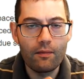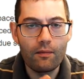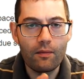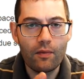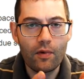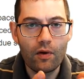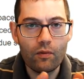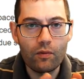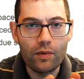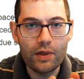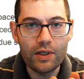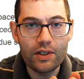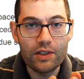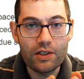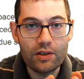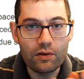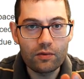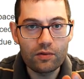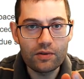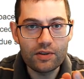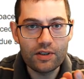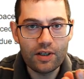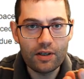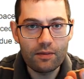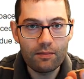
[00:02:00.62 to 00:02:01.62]
which
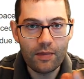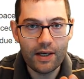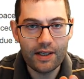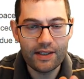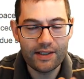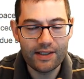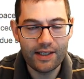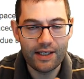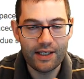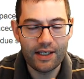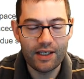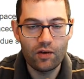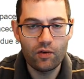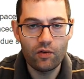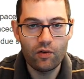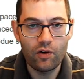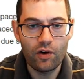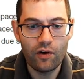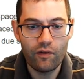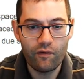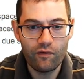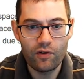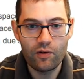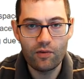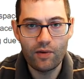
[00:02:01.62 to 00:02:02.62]
also might take you a few